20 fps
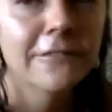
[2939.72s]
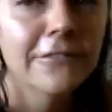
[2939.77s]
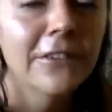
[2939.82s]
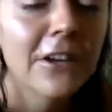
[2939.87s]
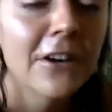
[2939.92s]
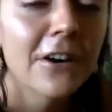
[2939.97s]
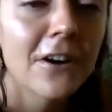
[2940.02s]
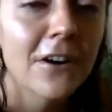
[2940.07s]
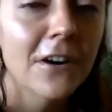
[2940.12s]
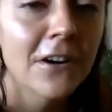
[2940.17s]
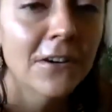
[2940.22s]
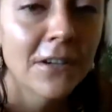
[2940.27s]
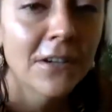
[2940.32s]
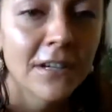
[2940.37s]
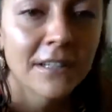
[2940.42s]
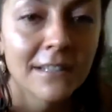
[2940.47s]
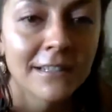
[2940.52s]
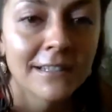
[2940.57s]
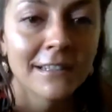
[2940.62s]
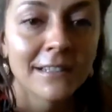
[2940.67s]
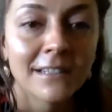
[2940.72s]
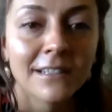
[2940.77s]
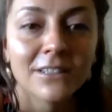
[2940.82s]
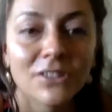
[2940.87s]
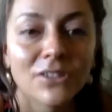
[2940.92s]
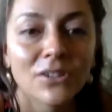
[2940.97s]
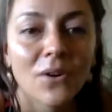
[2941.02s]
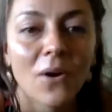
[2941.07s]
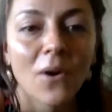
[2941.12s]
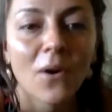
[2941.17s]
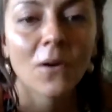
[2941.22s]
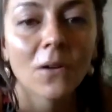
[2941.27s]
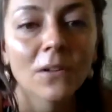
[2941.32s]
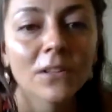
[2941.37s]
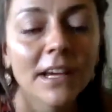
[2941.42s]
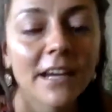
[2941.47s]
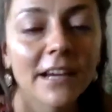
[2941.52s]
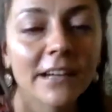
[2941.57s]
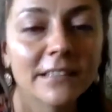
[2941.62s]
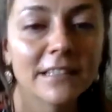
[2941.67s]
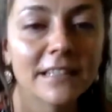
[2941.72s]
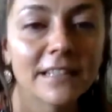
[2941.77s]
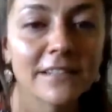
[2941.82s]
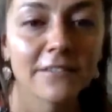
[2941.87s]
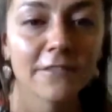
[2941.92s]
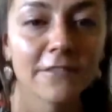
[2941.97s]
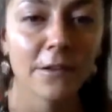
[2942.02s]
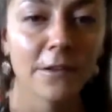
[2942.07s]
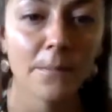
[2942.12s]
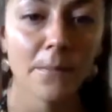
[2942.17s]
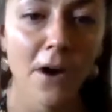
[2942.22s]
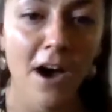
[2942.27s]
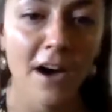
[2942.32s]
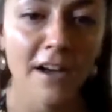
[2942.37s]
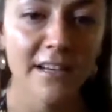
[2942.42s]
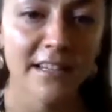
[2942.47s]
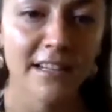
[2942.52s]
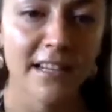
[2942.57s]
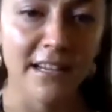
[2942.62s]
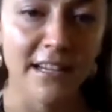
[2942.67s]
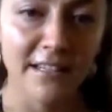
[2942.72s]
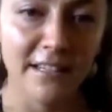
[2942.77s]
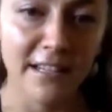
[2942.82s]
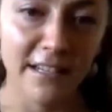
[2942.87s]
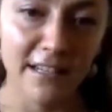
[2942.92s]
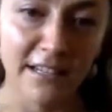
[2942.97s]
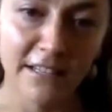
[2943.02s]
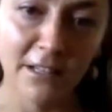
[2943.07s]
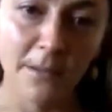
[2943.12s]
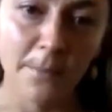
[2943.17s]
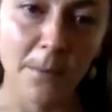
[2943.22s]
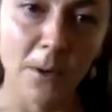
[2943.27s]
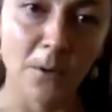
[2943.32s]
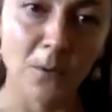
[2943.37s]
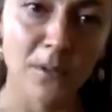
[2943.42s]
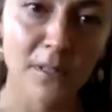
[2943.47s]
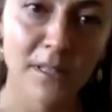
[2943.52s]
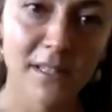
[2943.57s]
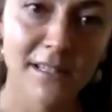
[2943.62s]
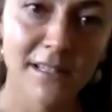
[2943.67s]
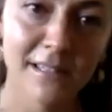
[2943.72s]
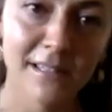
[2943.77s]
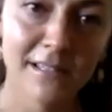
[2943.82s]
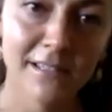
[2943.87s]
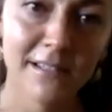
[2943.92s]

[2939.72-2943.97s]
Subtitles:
flow to all the areas of the body that need it the most.